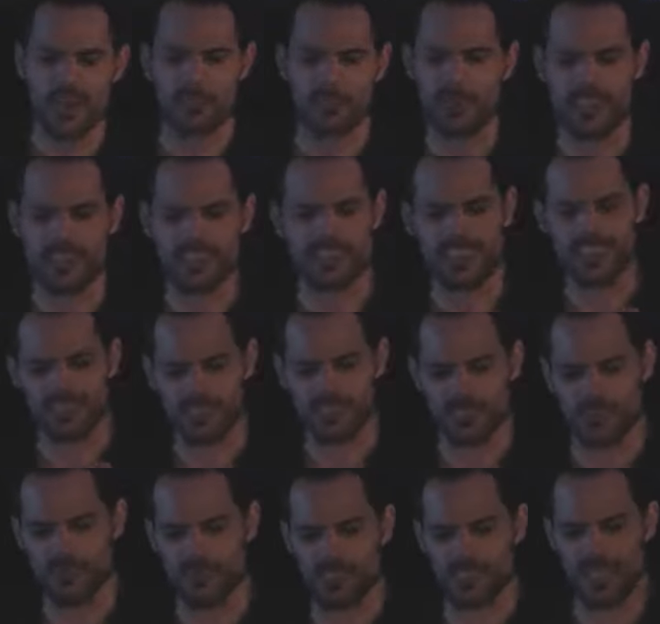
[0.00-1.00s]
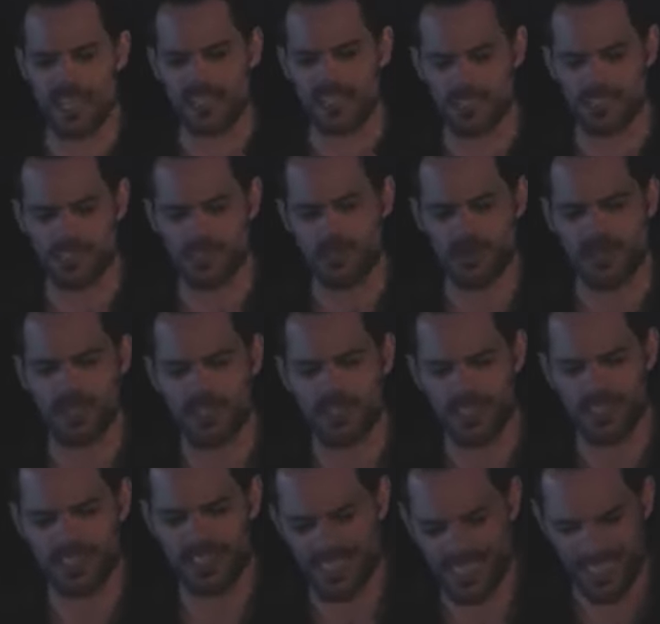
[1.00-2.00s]
to pay attention to what's actually going
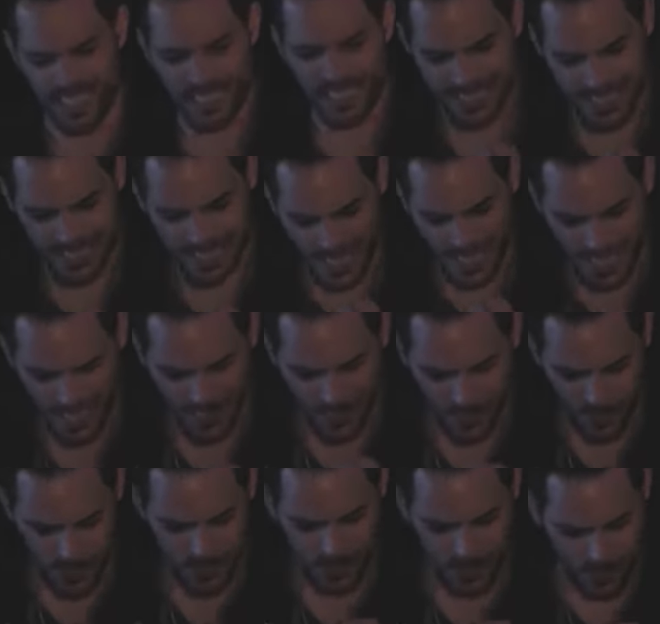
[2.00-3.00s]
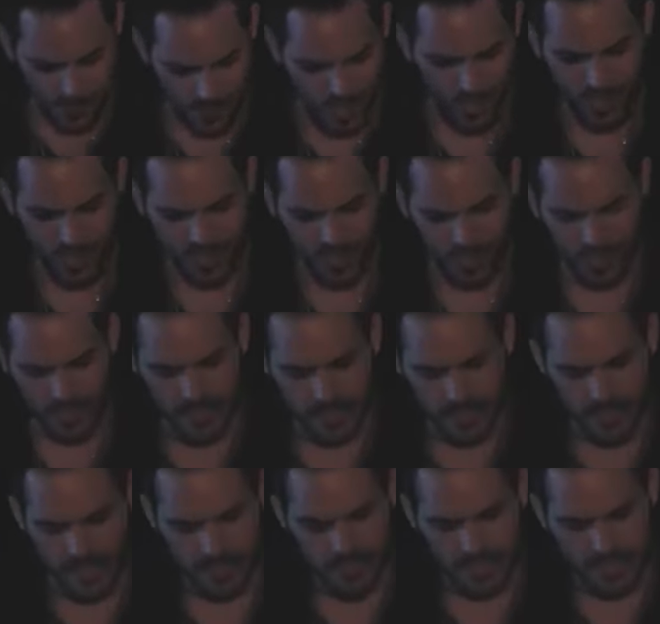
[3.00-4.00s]
on on the inside of who you are,
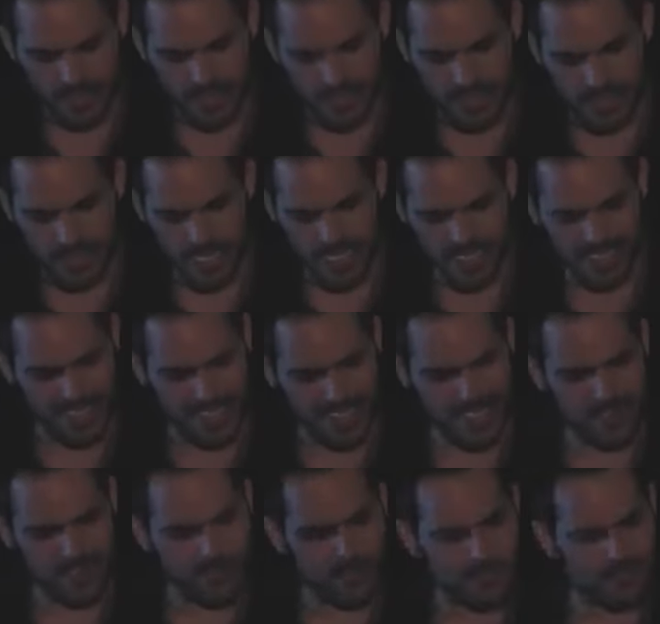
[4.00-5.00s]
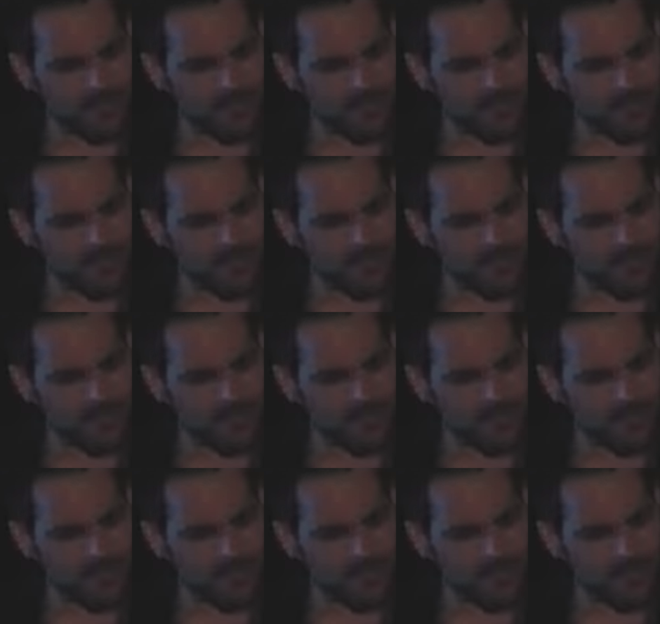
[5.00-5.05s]
and see if